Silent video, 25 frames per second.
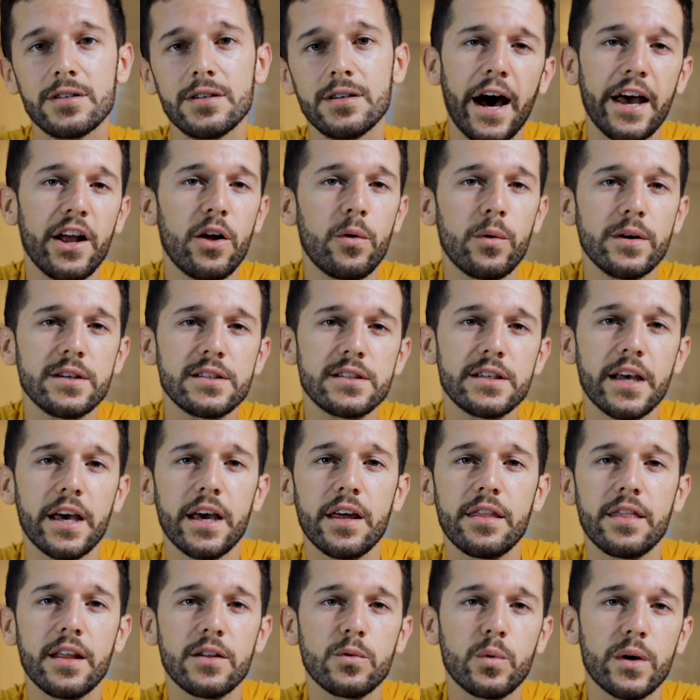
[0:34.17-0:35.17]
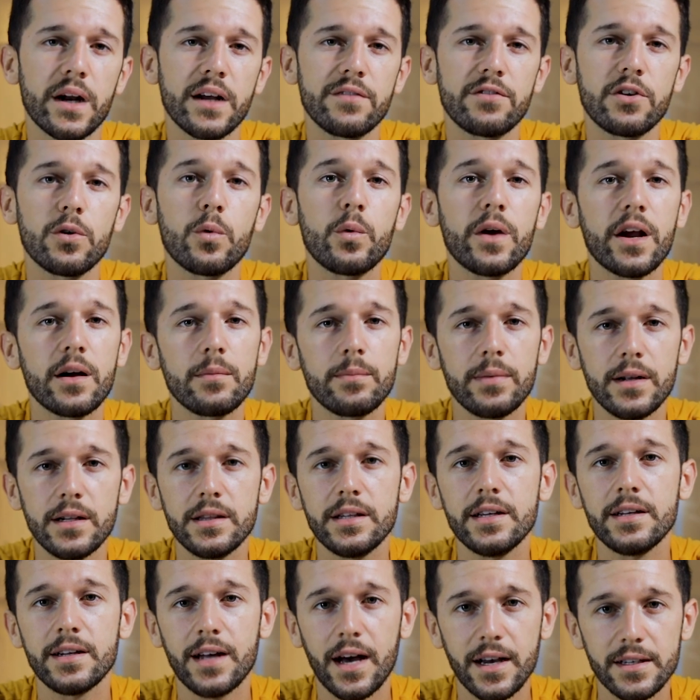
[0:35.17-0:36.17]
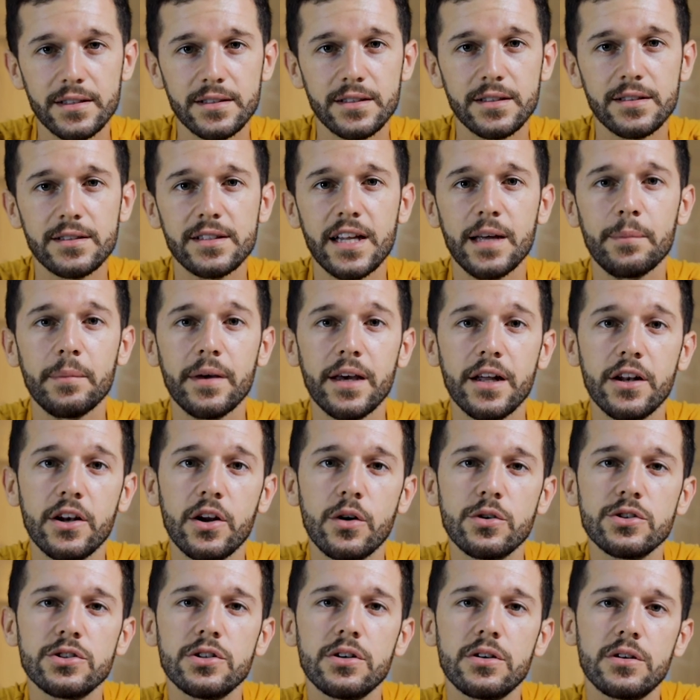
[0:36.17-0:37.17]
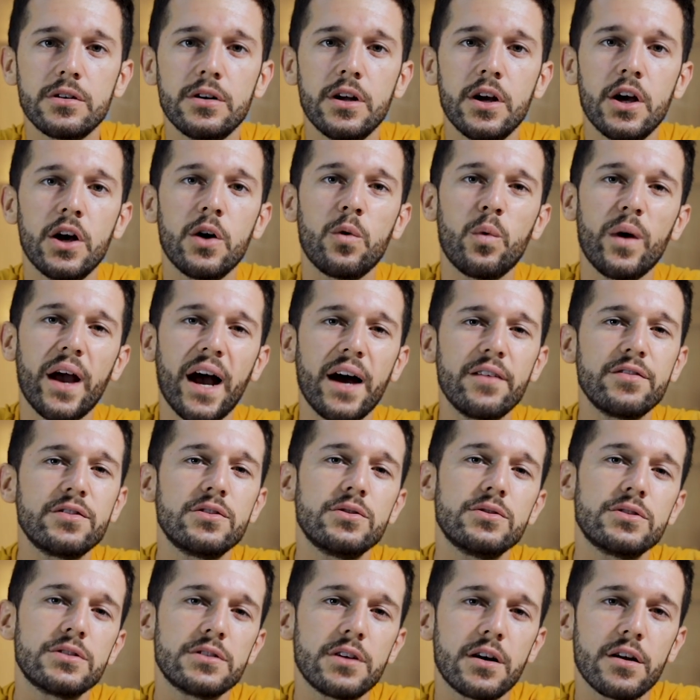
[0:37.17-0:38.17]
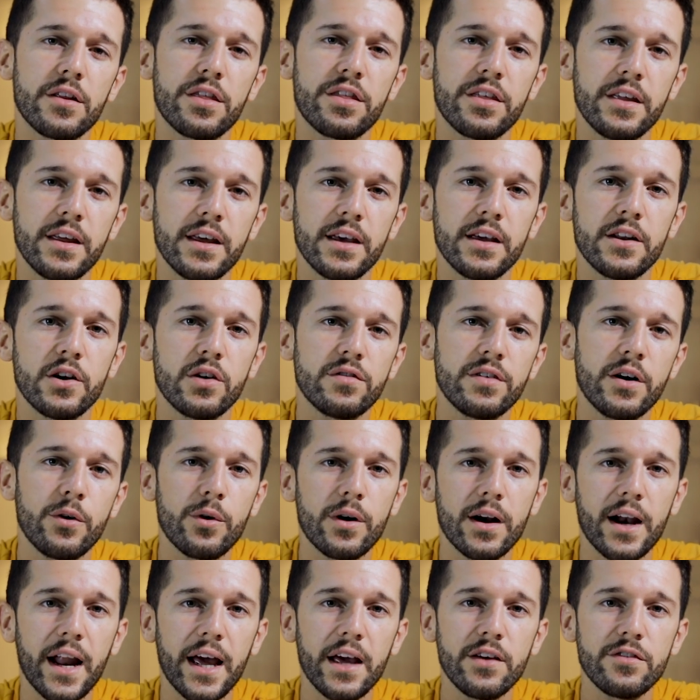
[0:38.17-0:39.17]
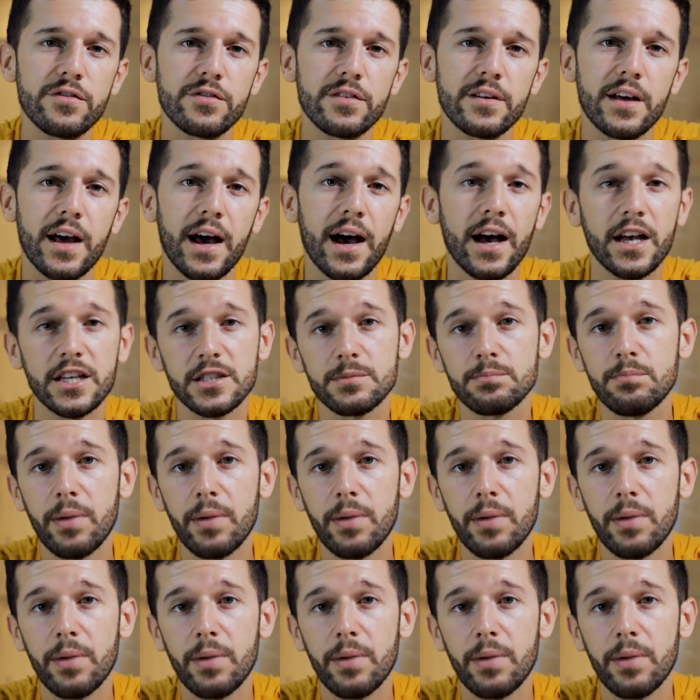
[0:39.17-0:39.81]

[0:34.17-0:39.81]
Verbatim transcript: I always say that whenever we are building a system in Notion, we have to start thinking of our life as